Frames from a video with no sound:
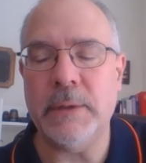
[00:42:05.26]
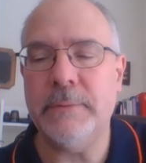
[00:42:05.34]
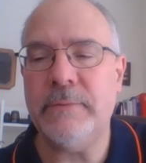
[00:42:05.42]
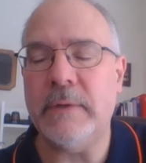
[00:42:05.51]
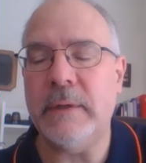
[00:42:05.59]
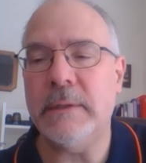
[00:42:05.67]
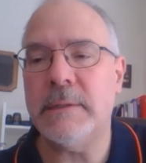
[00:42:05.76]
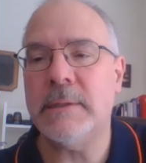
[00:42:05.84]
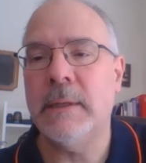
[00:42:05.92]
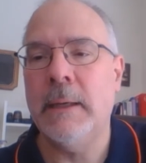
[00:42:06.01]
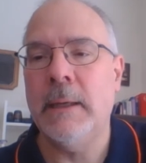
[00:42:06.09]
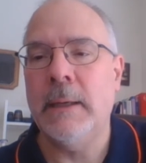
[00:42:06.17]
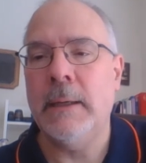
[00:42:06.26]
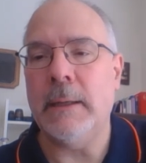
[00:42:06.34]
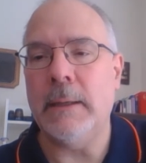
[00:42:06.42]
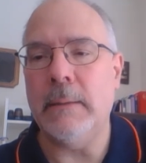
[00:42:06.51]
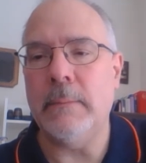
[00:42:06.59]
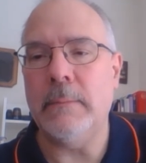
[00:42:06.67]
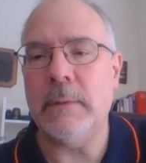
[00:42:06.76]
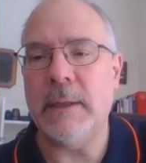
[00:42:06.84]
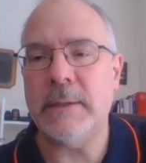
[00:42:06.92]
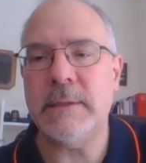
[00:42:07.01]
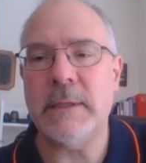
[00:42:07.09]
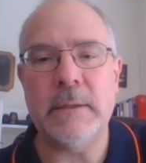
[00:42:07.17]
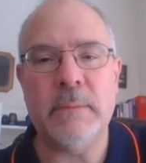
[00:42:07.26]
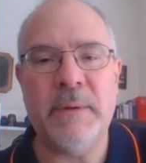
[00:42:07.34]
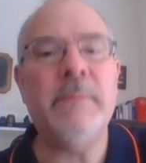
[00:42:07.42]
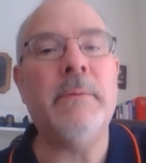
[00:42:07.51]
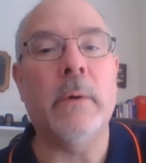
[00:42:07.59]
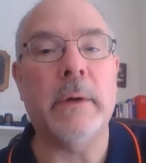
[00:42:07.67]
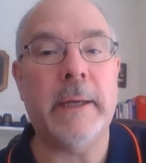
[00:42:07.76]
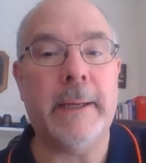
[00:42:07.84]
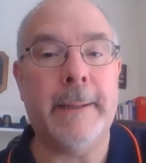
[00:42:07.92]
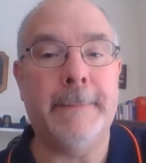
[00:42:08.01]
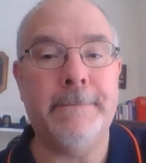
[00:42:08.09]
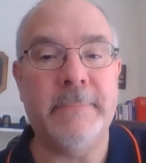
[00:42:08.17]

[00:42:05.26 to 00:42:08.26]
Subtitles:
blue states. Let's let the people work it out.